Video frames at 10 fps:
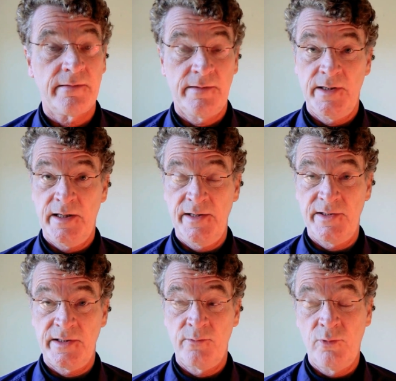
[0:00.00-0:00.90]
And then I
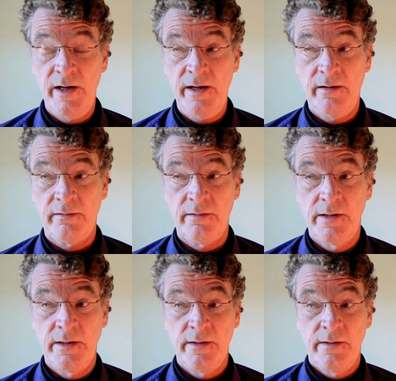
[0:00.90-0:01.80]
said, well,
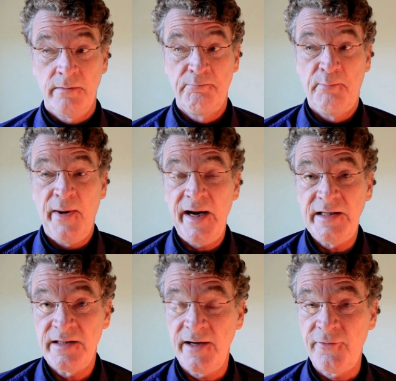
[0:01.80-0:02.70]
by
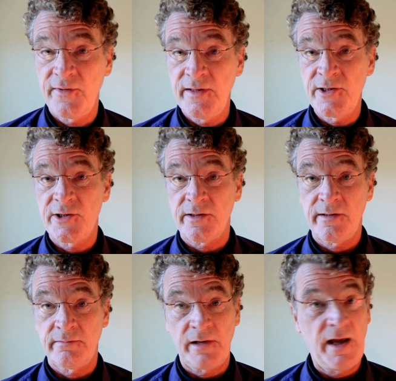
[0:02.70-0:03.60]
definition
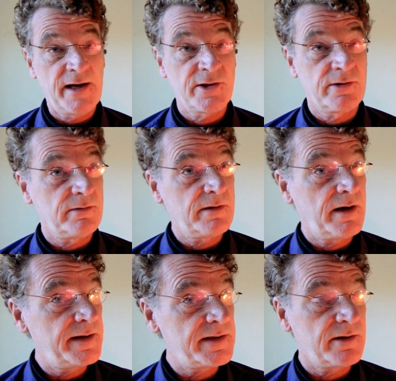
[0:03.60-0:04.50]
and logical
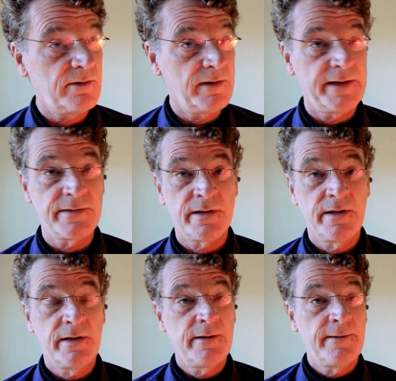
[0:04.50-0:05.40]
consequence,
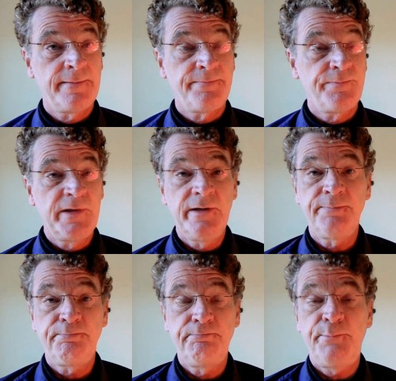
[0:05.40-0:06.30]

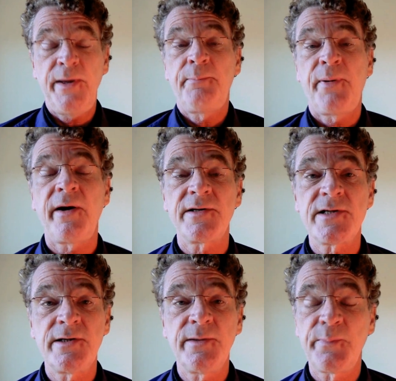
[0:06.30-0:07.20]
your big
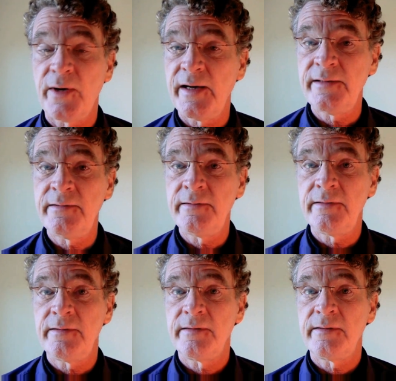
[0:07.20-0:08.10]
parts of your brain
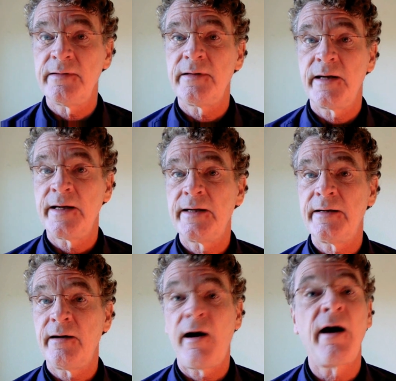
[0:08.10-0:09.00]

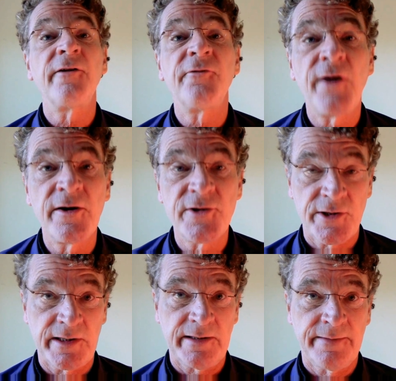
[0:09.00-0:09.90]
aren't
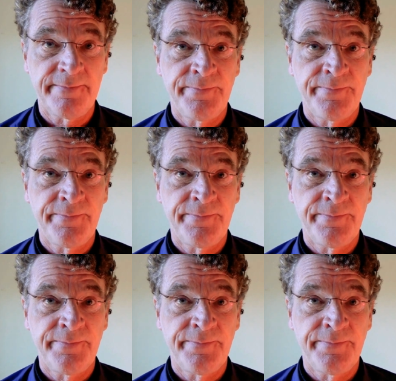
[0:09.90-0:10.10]
functioning.